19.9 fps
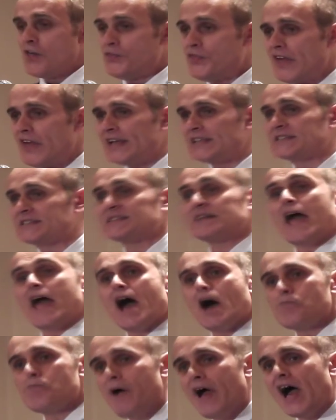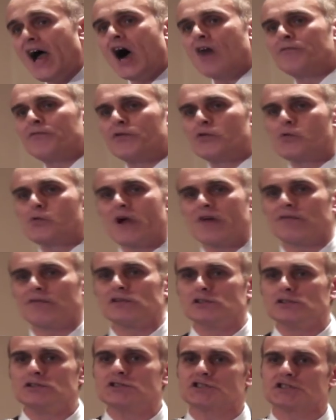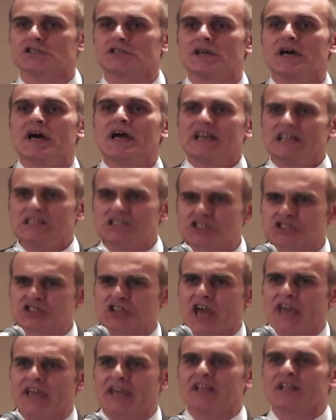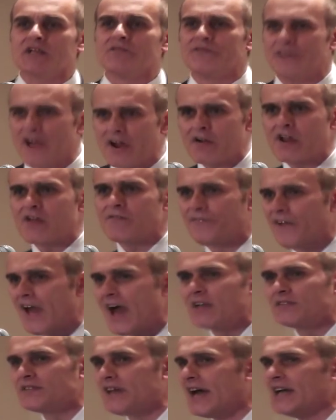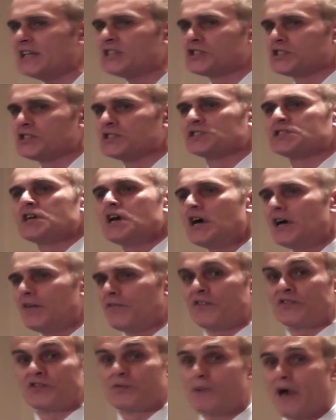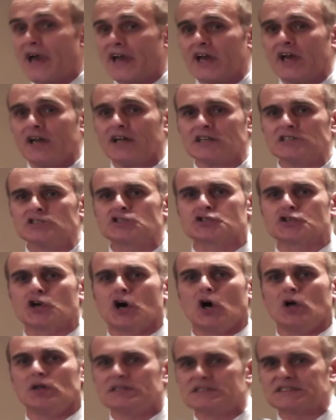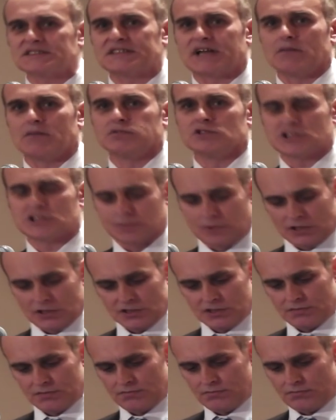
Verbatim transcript: This, our powerful revolution, is shaking the very foundations of the tobacco control establishment.